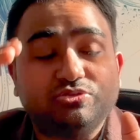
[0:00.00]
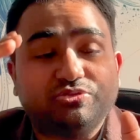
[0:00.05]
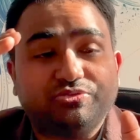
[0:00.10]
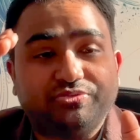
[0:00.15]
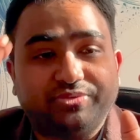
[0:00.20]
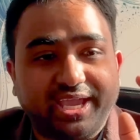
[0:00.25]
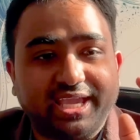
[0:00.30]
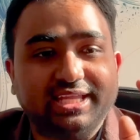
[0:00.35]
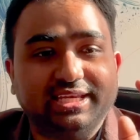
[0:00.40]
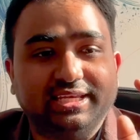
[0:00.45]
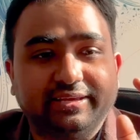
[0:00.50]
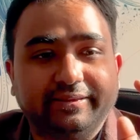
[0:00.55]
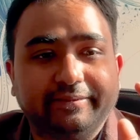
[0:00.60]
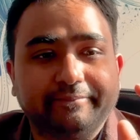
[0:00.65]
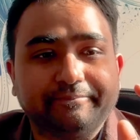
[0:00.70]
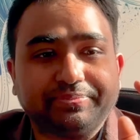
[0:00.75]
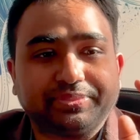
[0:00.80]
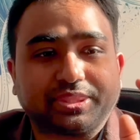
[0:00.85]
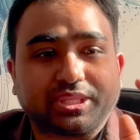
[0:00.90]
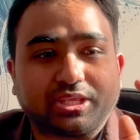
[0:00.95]
fail.
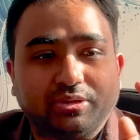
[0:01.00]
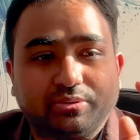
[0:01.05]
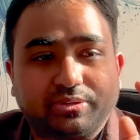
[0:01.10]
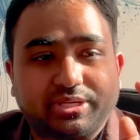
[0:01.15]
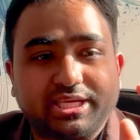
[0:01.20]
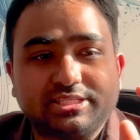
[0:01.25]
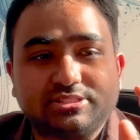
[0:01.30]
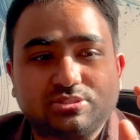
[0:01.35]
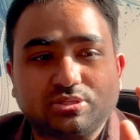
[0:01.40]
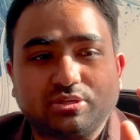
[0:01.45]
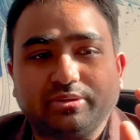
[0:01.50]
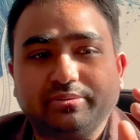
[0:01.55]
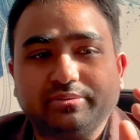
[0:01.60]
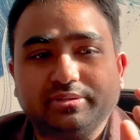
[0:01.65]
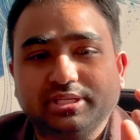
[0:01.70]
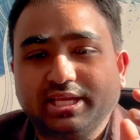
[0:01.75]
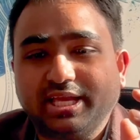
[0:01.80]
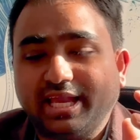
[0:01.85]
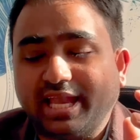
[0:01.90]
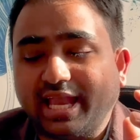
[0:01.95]
Okay, so,
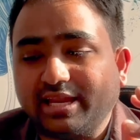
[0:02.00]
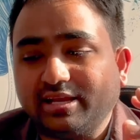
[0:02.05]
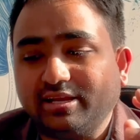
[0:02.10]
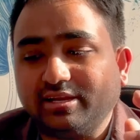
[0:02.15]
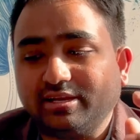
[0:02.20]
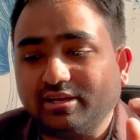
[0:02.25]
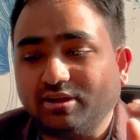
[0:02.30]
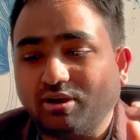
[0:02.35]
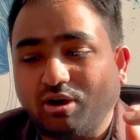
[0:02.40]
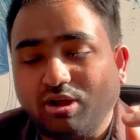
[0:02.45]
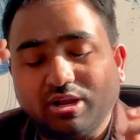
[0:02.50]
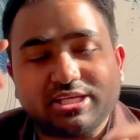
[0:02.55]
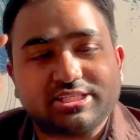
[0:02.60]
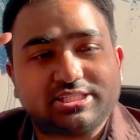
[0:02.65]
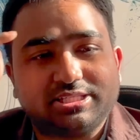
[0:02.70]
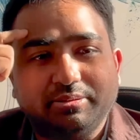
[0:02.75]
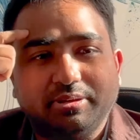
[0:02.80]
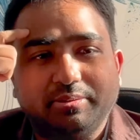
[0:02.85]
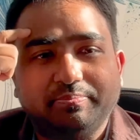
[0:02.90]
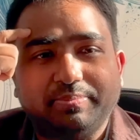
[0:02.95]
and always
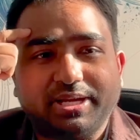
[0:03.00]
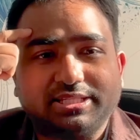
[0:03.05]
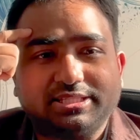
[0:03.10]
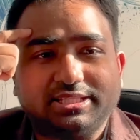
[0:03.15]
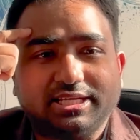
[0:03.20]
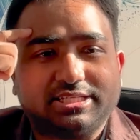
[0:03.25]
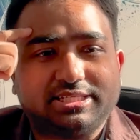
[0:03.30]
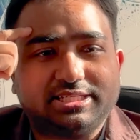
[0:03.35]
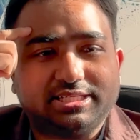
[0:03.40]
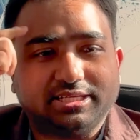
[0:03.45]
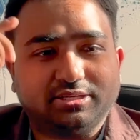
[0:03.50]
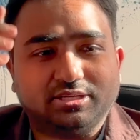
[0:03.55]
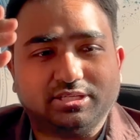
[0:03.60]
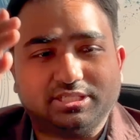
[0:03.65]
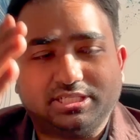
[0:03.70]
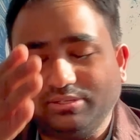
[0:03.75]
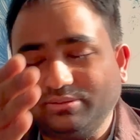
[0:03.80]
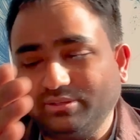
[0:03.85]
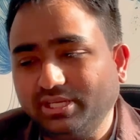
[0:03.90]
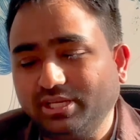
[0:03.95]
remember that
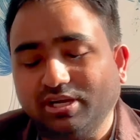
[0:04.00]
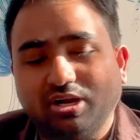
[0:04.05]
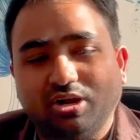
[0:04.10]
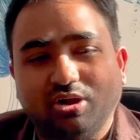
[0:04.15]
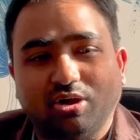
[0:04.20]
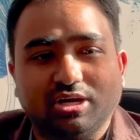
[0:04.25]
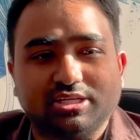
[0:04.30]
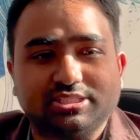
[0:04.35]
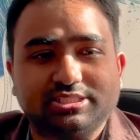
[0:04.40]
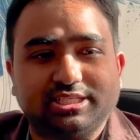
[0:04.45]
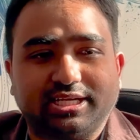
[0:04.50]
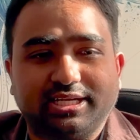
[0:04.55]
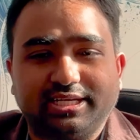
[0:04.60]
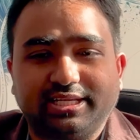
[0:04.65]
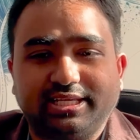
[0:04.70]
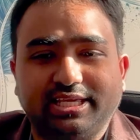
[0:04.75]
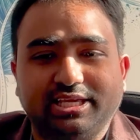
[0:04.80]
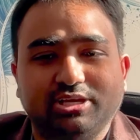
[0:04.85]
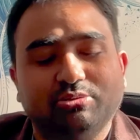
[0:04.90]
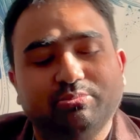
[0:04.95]
during your long
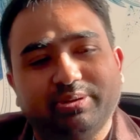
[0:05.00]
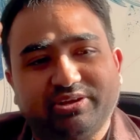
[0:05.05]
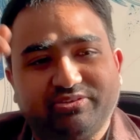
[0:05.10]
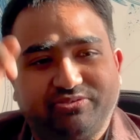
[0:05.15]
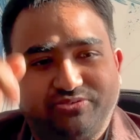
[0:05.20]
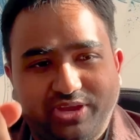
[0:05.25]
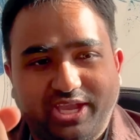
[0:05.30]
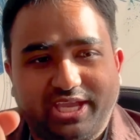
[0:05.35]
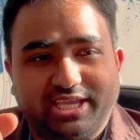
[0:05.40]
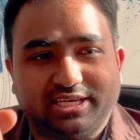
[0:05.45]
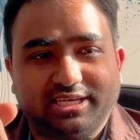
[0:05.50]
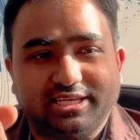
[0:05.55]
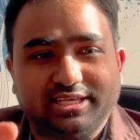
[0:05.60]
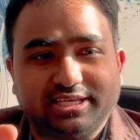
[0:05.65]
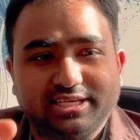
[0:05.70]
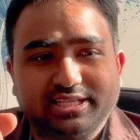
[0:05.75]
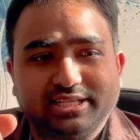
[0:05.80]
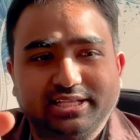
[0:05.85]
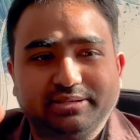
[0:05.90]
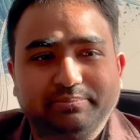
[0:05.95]
journey you may fail,
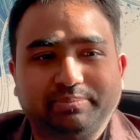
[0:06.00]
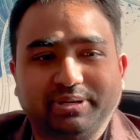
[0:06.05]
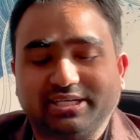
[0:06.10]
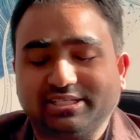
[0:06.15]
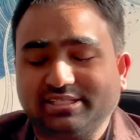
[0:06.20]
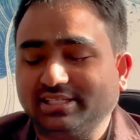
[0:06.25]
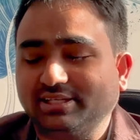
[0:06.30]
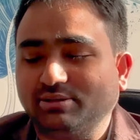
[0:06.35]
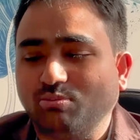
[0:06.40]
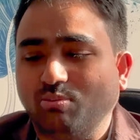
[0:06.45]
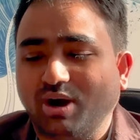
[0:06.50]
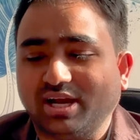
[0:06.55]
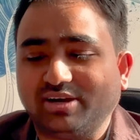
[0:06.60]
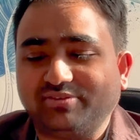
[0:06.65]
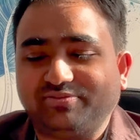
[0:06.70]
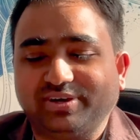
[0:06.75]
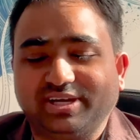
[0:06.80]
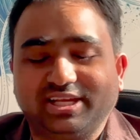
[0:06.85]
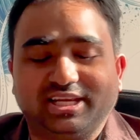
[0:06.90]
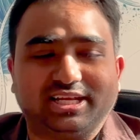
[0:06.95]
but one
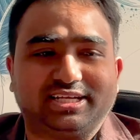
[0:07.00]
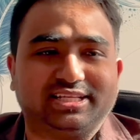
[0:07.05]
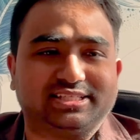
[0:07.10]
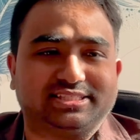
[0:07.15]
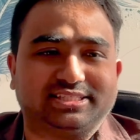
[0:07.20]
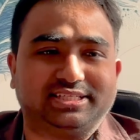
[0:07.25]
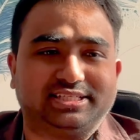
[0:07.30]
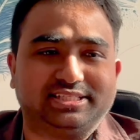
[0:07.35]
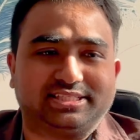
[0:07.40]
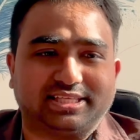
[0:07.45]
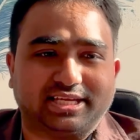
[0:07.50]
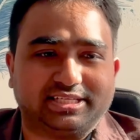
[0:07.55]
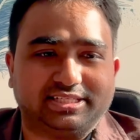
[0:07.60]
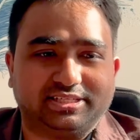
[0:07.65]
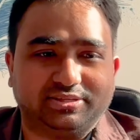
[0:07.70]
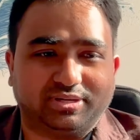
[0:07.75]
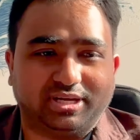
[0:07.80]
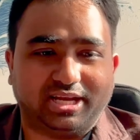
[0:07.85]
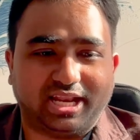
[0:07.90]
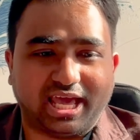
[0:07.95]
failure doesn't decide
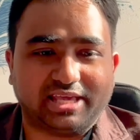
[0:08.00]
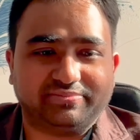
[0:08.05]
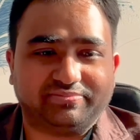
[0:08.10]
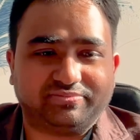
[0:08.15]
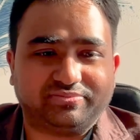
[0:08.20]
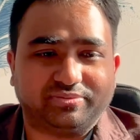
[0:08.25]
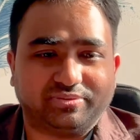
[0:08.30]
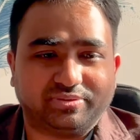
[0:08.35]
your life.